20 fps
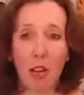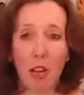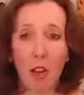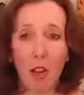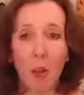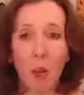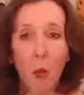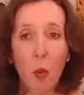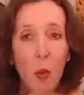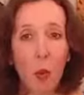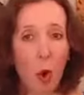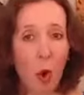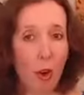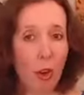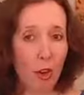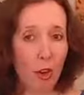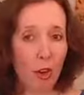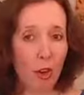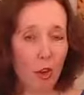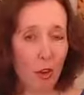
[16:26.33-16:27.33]
And you
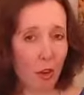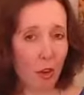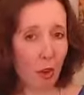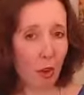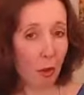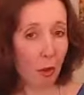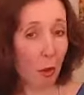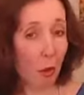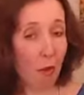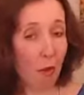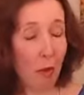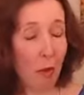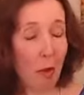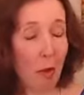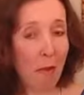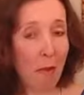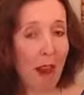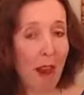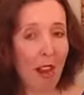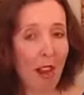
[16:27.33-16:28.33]
watch, sort of from the
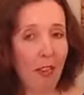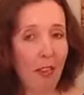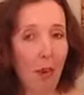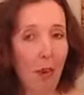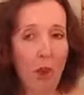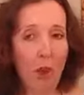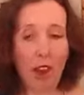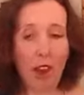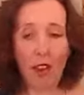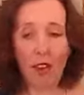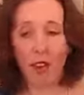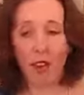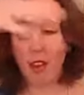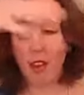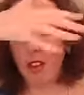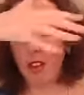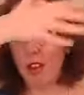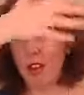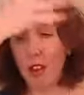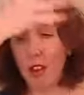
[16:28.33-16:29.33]
back of your head,
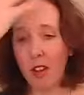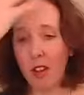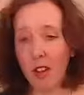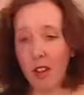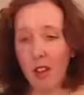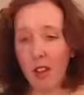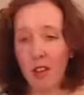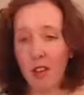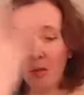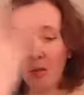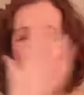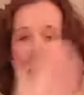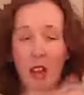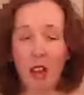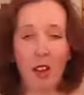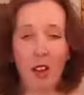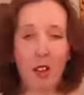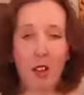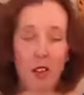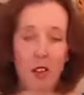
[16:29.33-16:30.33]
this
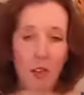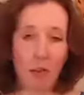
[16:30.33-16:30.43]
space.